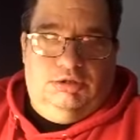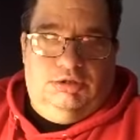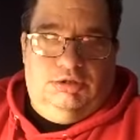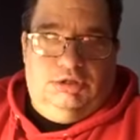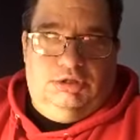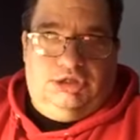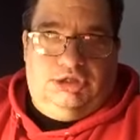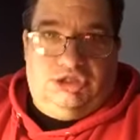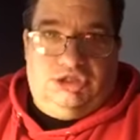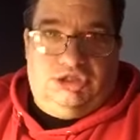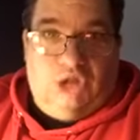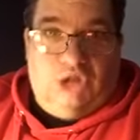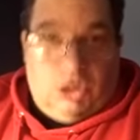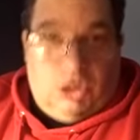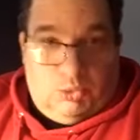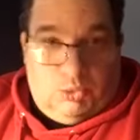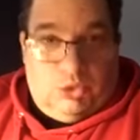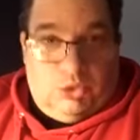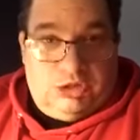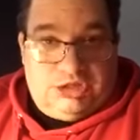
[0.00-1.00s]
Star
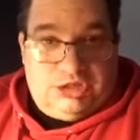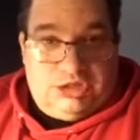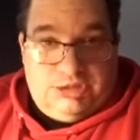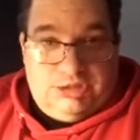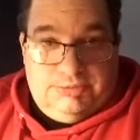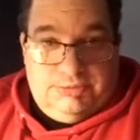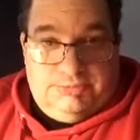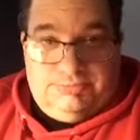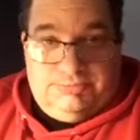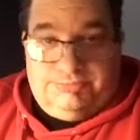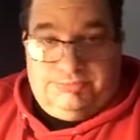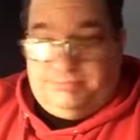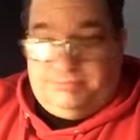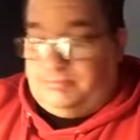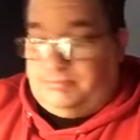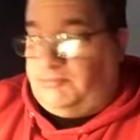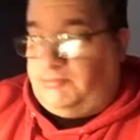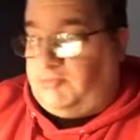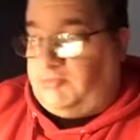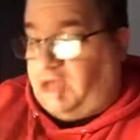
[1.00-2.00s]
Wars.
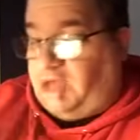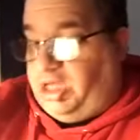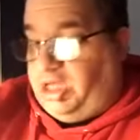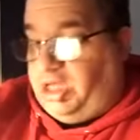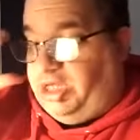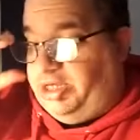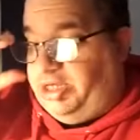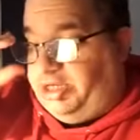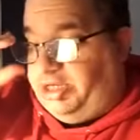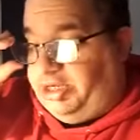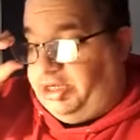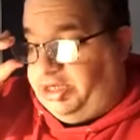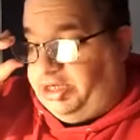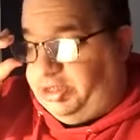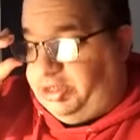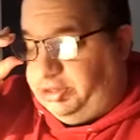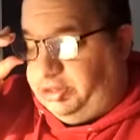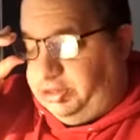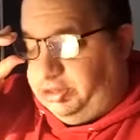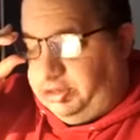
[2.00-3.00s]

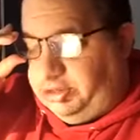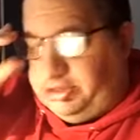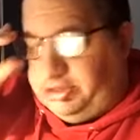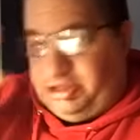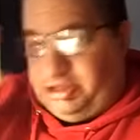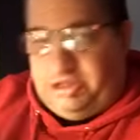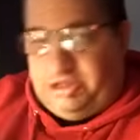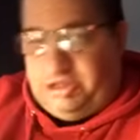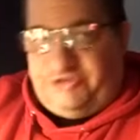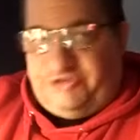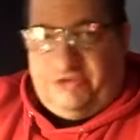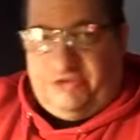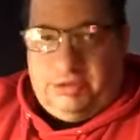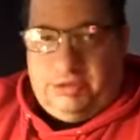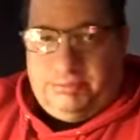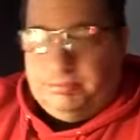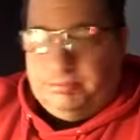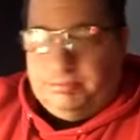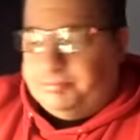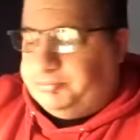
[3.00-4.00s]
And he's in this film.